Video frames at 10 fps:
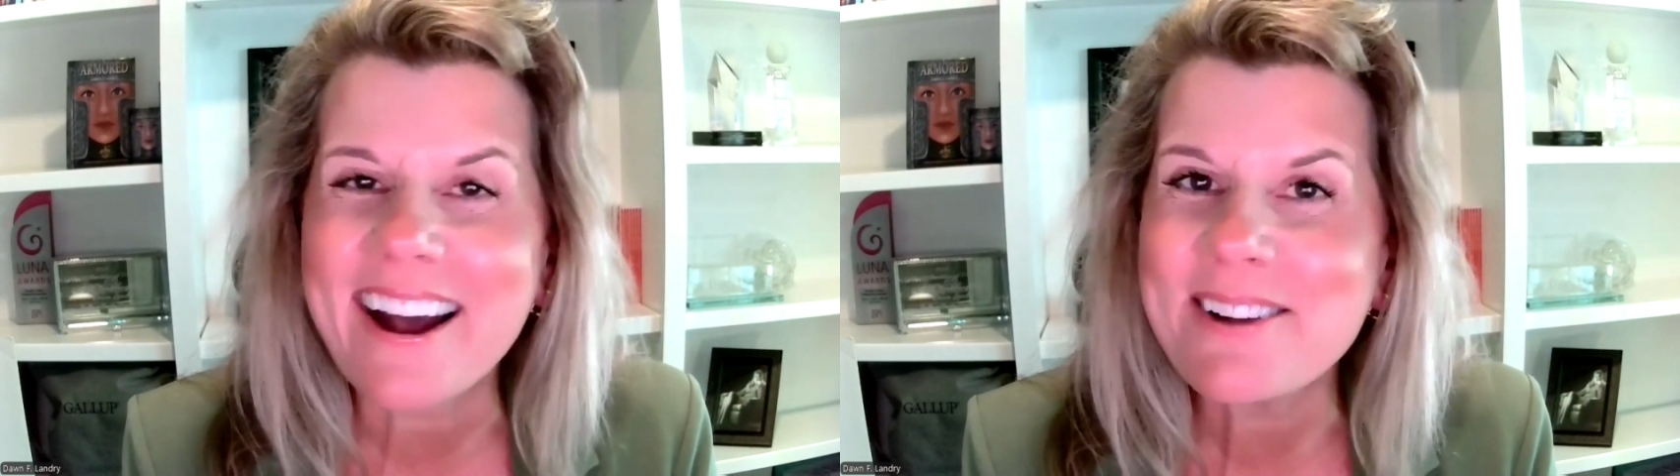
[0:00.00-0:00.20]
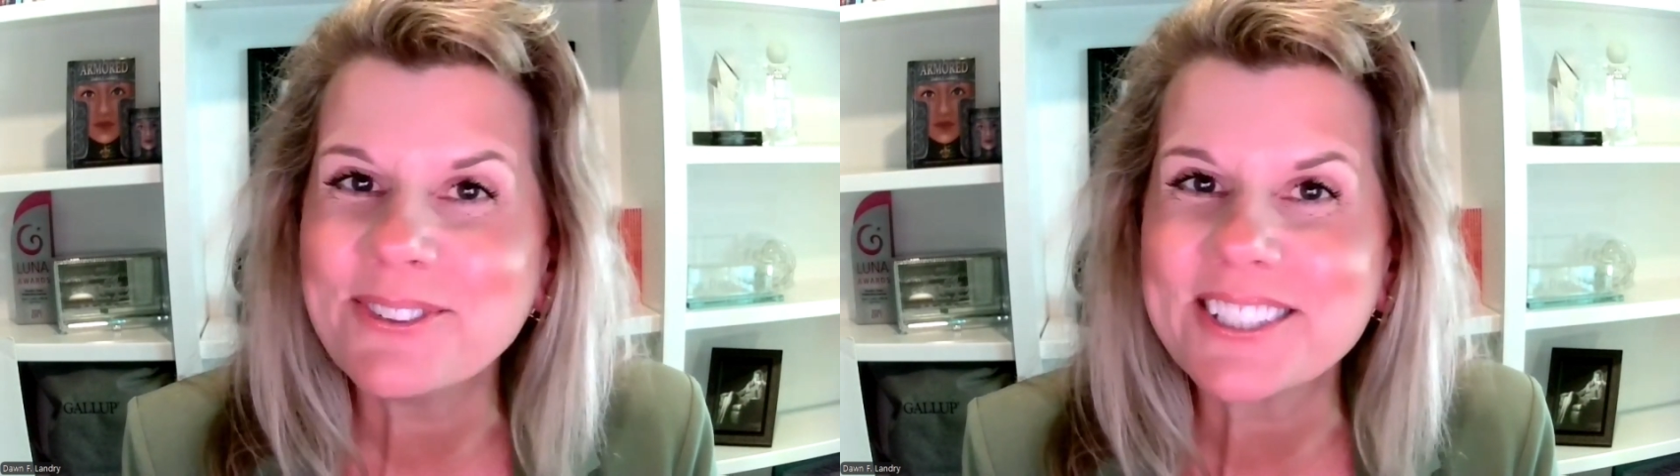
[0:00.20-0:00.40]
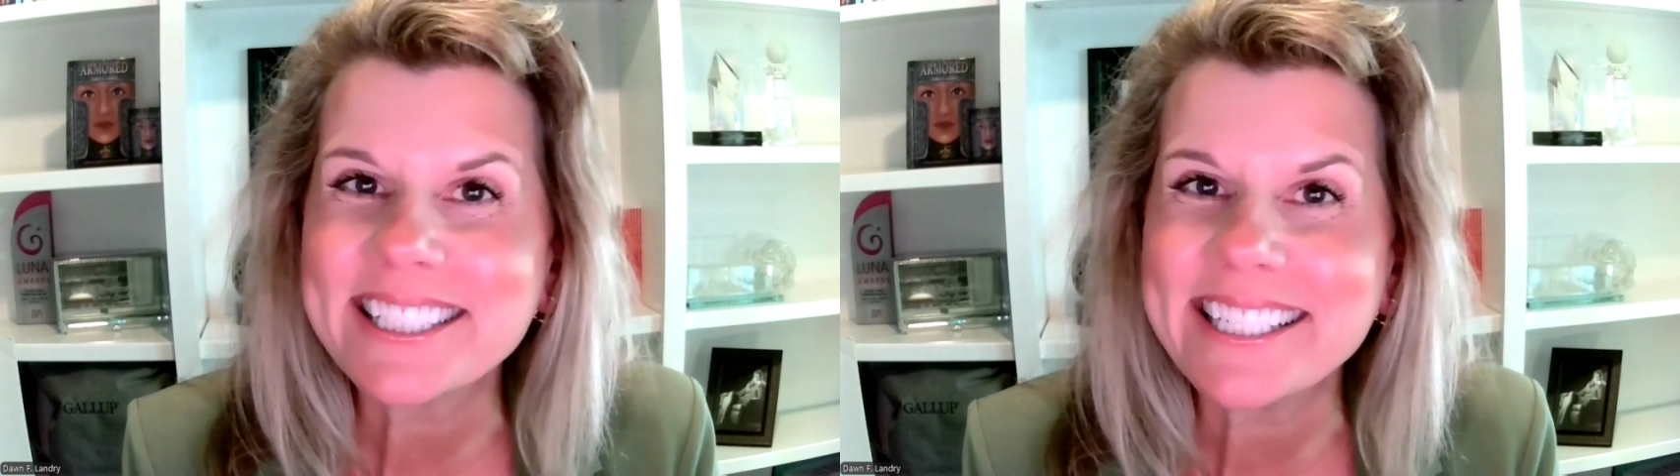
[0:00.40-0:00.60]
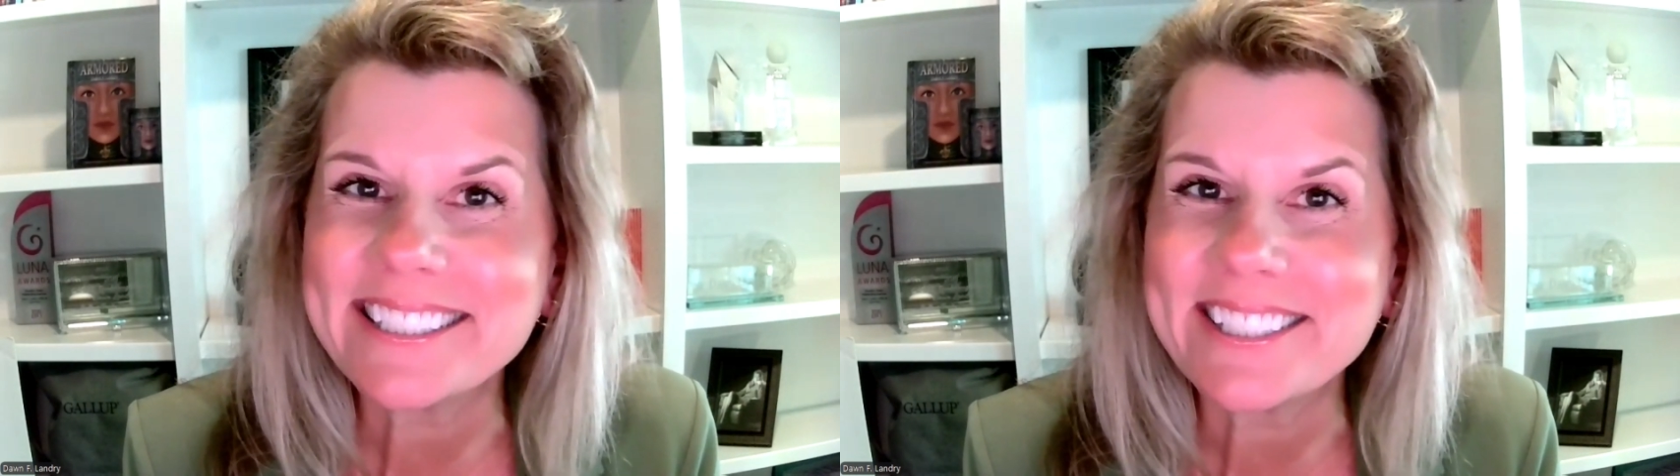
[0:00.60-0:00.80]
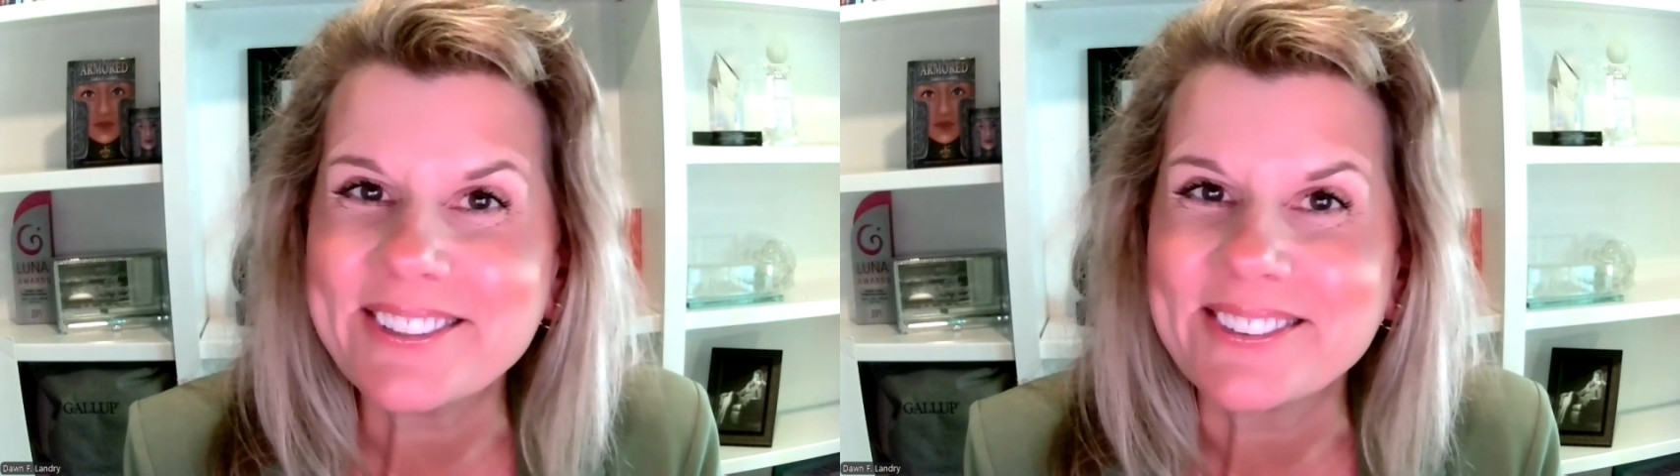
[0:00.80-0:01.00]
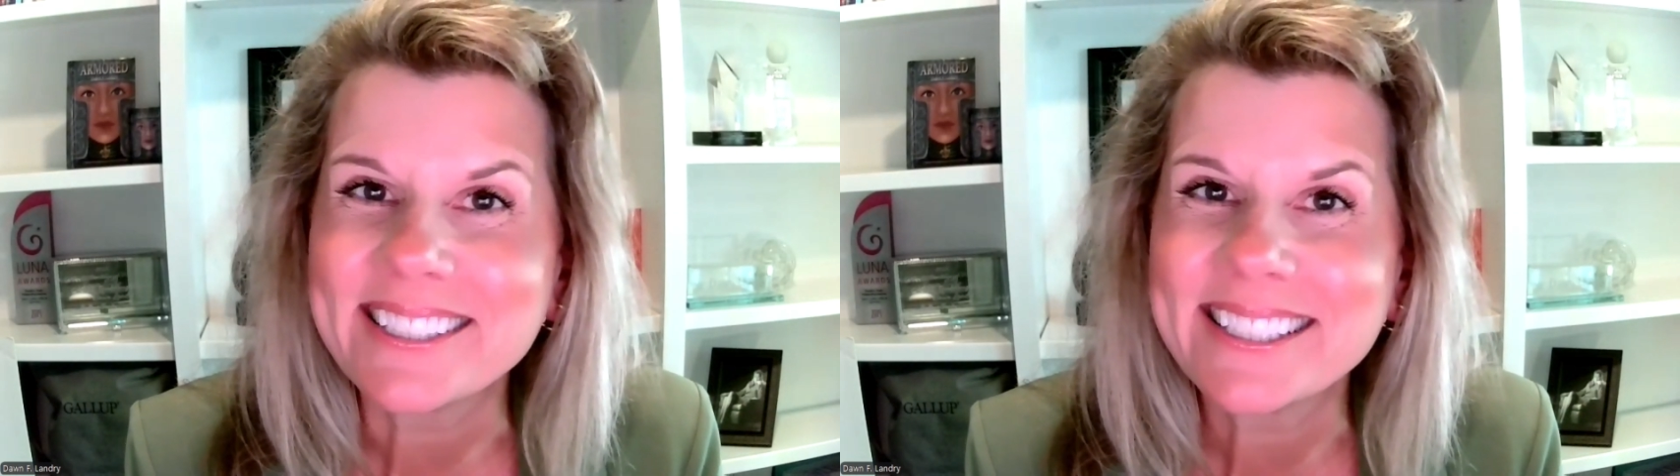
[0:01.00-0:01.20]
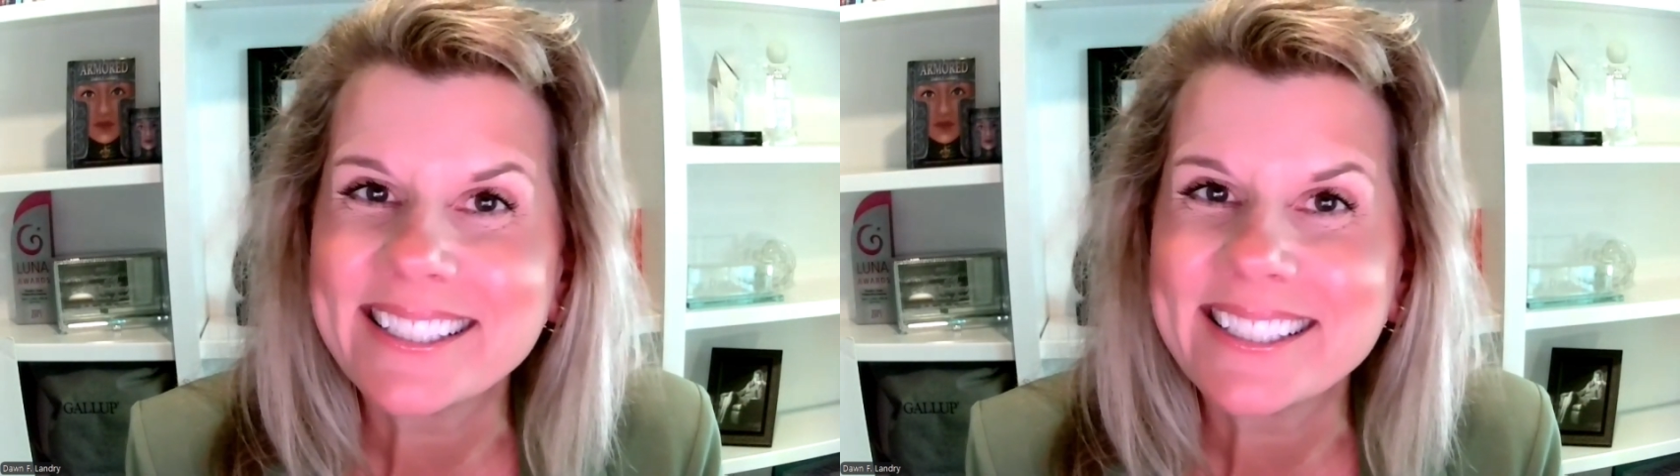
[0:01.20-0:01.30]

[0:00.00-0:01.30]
I will see you soon.